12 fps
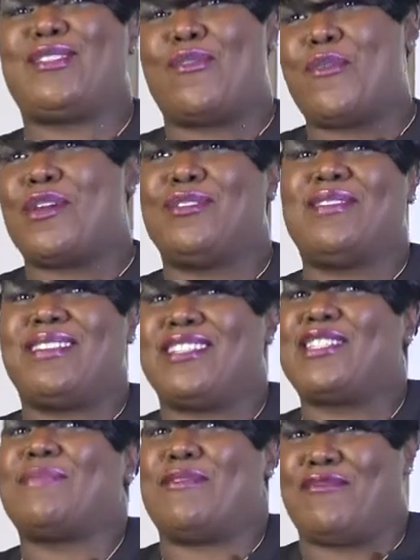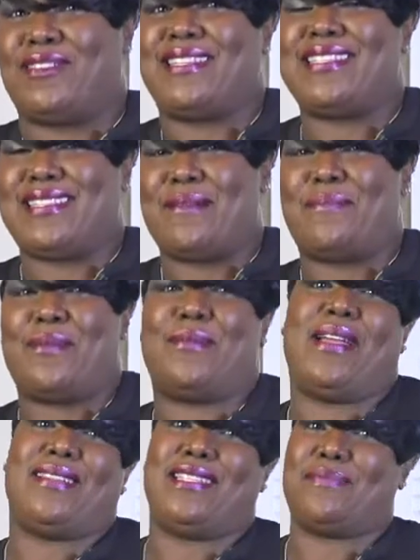Or you can just be really simple
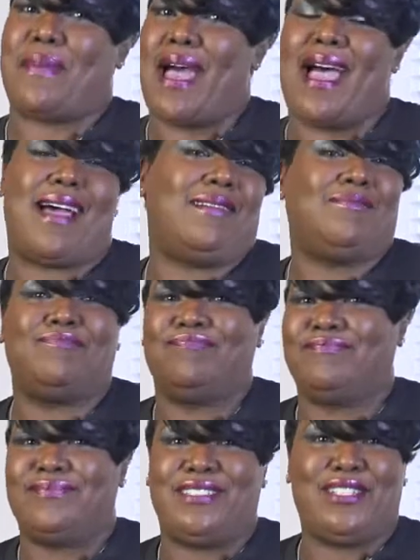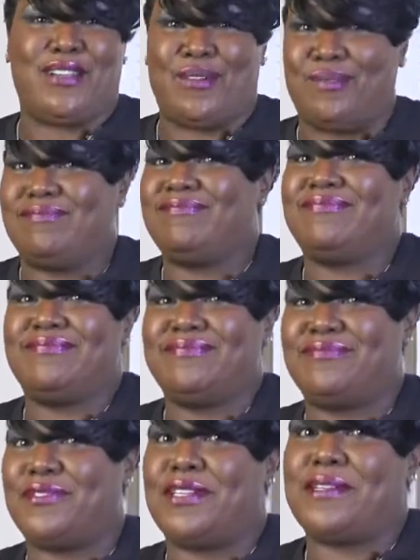and just buy, you know,
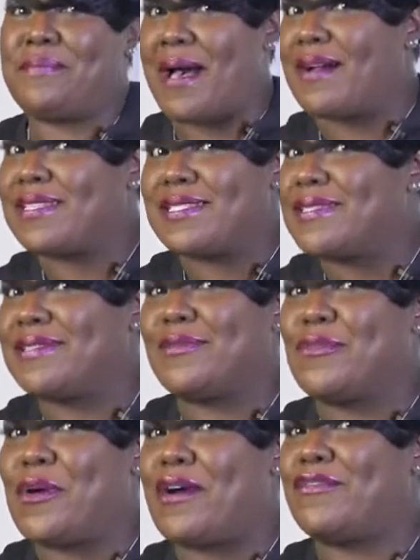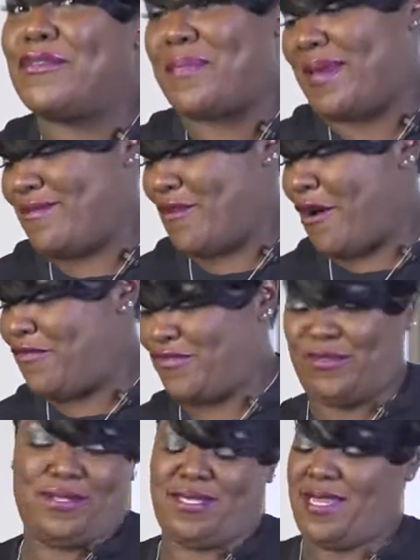one of the box
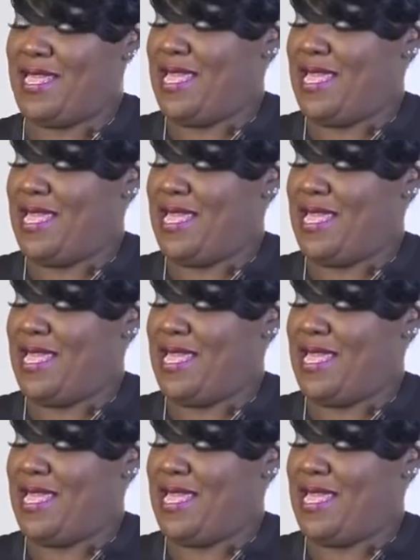waffles,